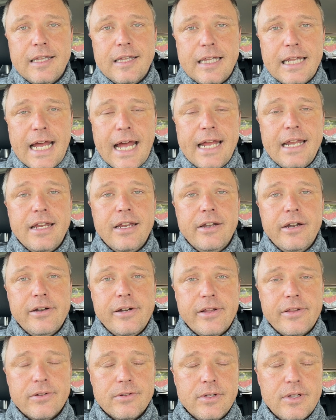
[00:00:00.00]
that in
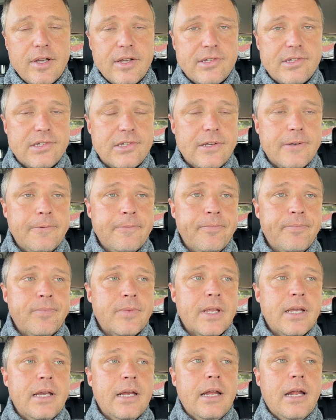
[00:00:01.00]
another list.
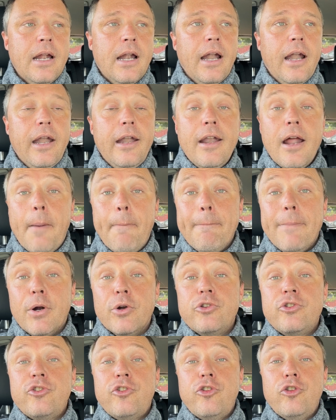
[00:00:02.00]
Number
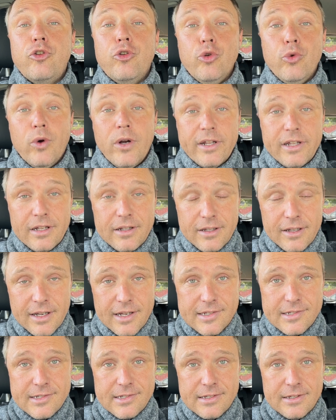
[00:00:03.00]
2 on the
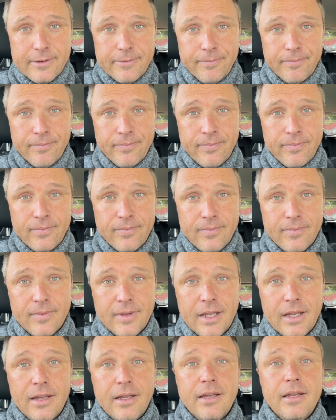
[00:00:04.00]
list
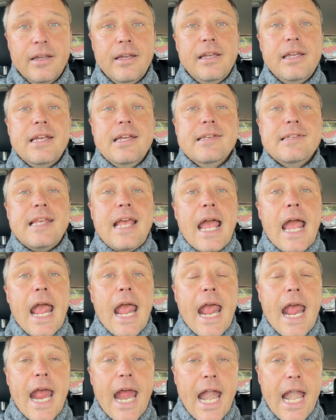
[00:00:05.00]
is
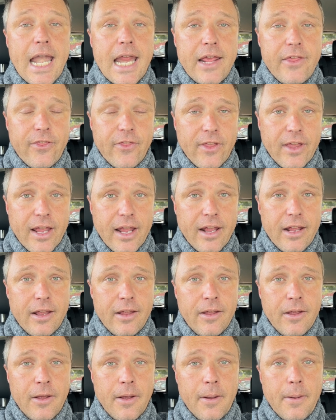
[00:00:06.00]
anything
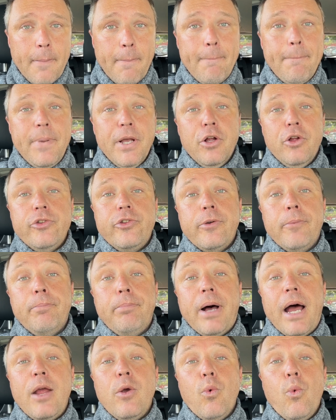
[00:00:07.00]
built
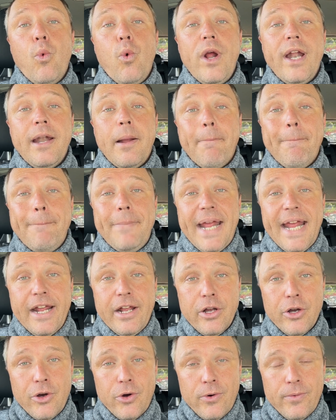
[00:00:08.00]
by
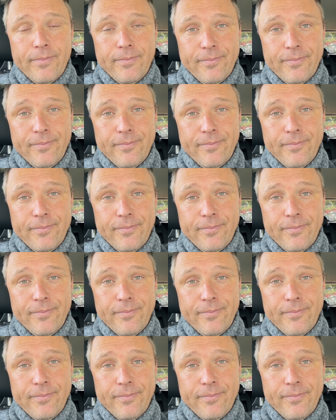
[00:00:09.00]
Winnebago.